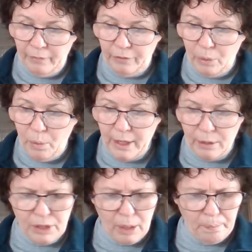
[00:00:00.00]
For the
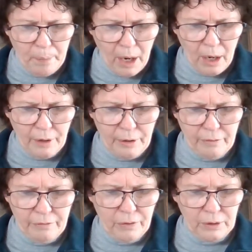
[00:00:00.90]
windows are barred
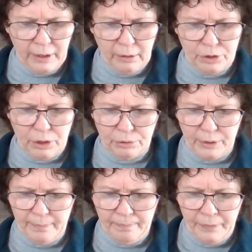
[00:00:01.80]
for little
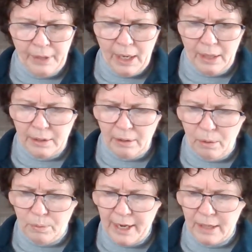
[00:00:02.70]
children, and there
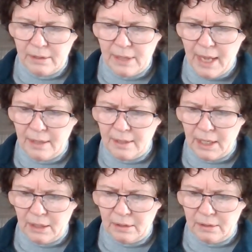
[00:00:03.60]
are rings and
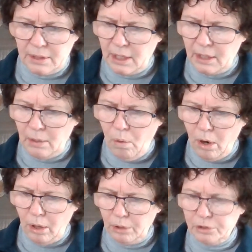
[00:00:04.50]
things in the
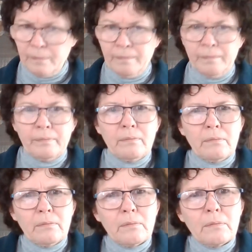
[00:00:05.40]
walls.
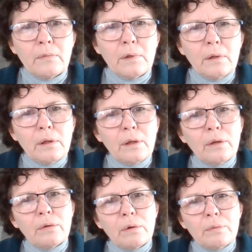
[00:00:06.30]

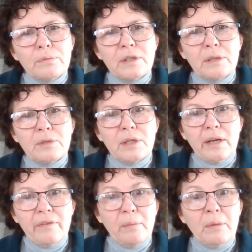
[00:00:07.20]
And the room seems to
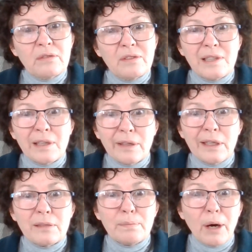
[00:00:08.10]
have a
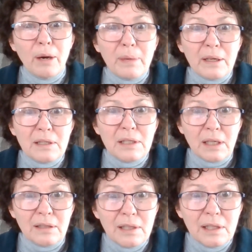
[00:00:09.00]
mysterious purpose,
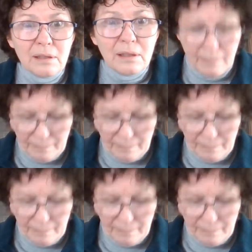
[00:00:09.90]
doesn't it?